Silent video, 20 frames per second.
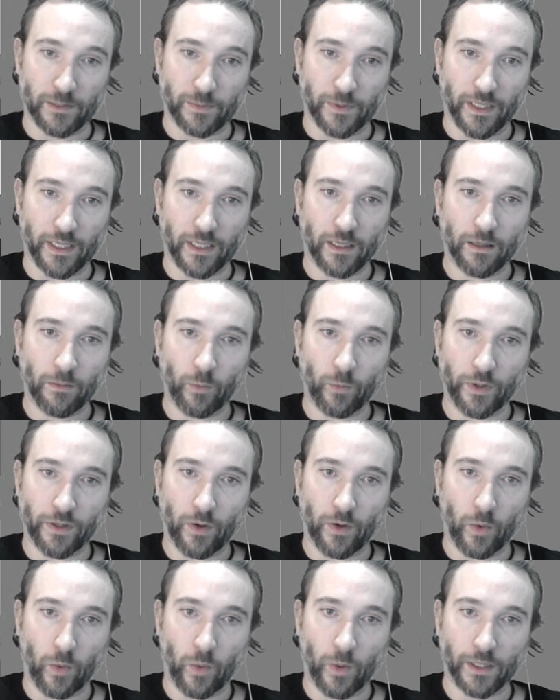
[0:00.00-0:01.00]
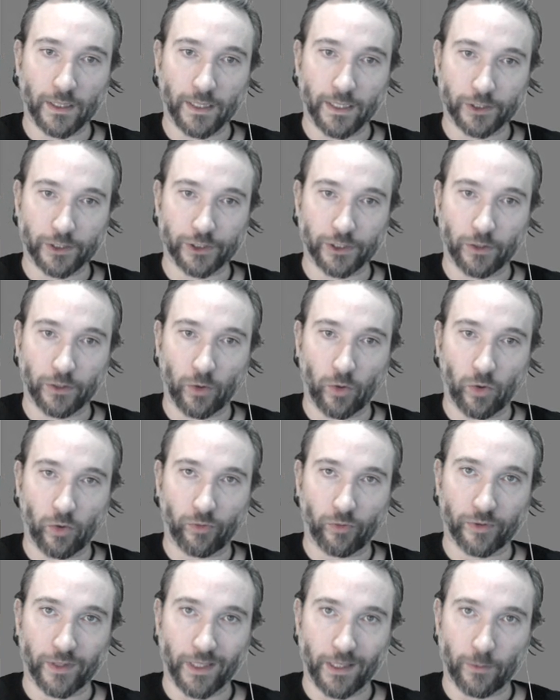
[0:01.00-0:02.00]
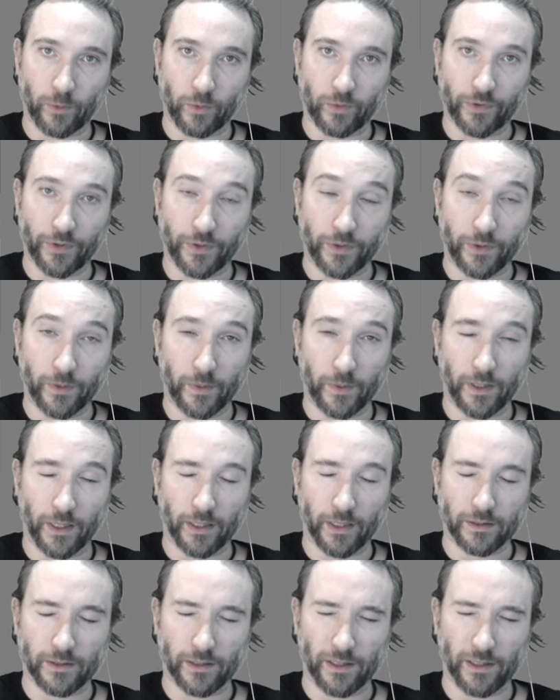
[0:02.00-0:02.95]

but they come with a whole collection of cables that you connect.